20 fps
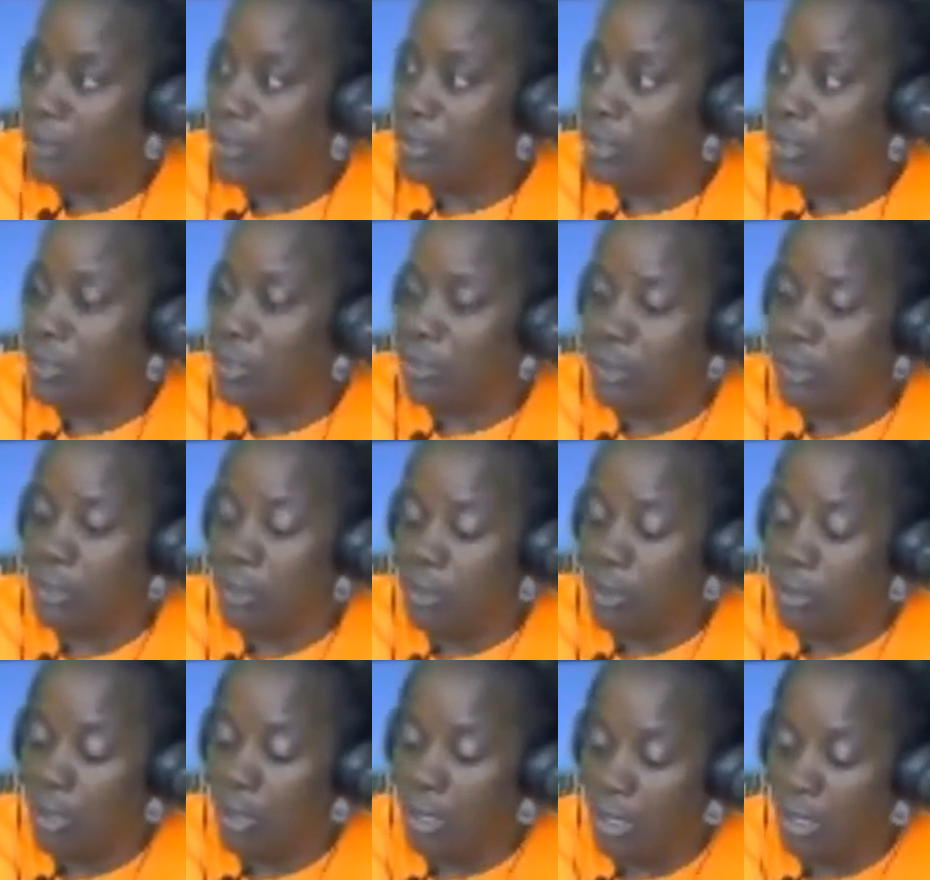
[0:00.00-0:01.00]
just,
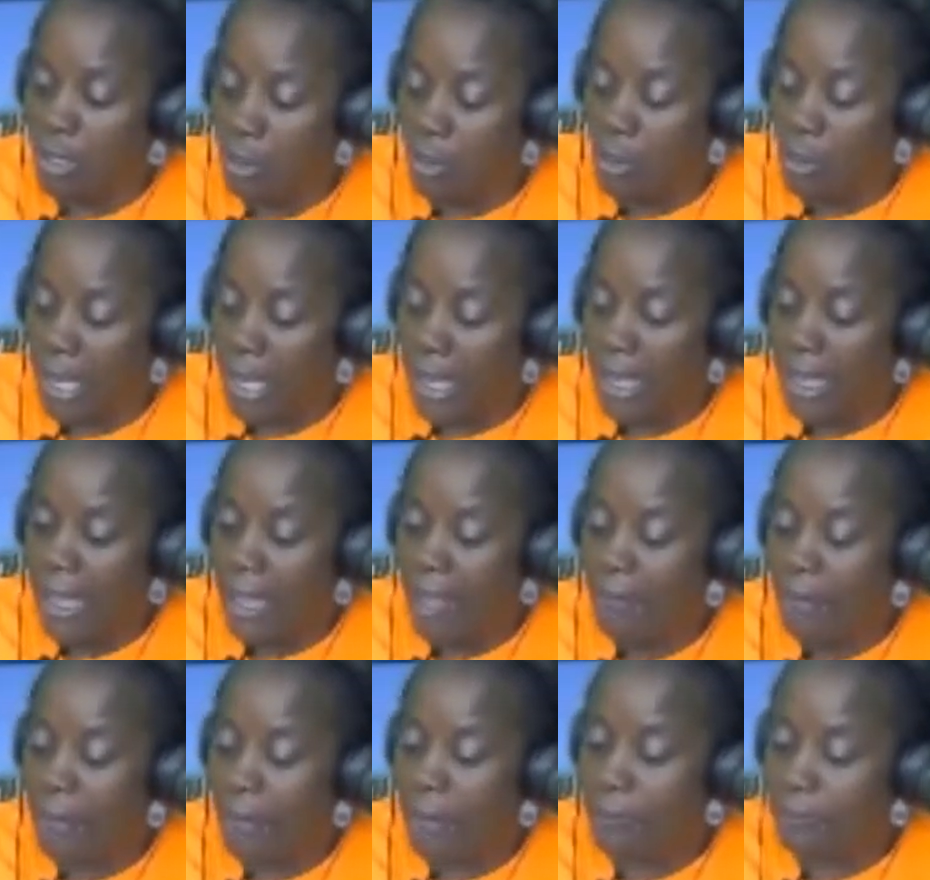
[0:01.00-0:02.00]
I have
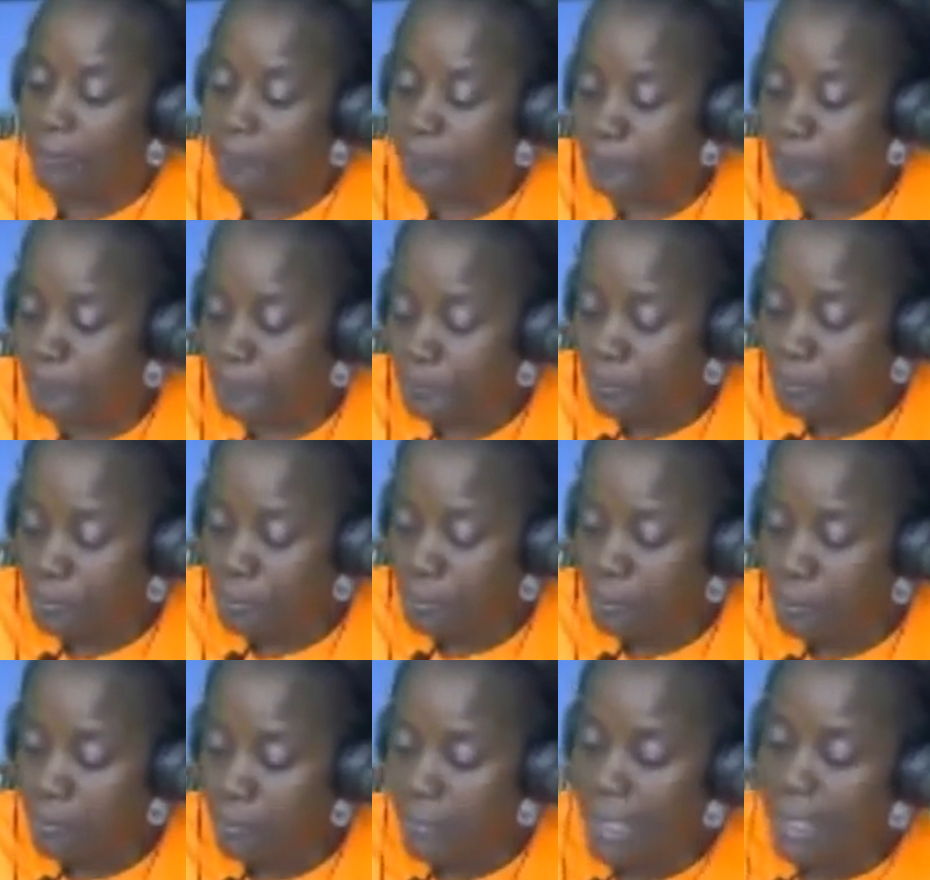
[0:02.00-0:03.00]

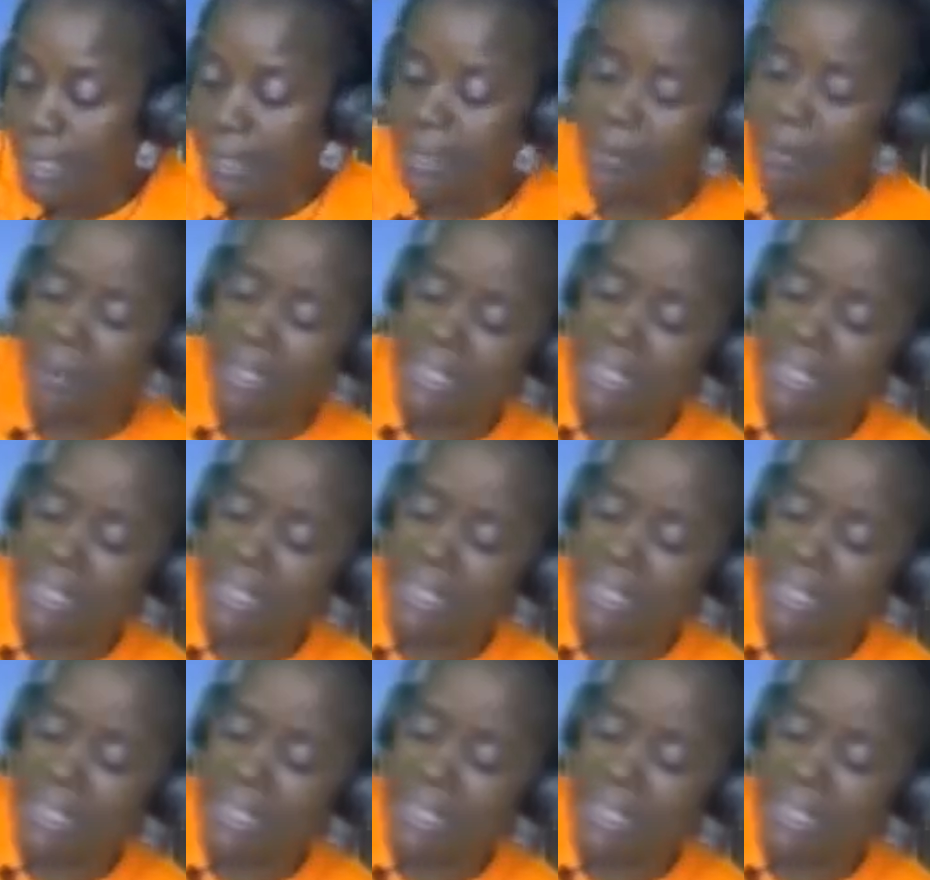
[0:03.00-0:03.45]
there is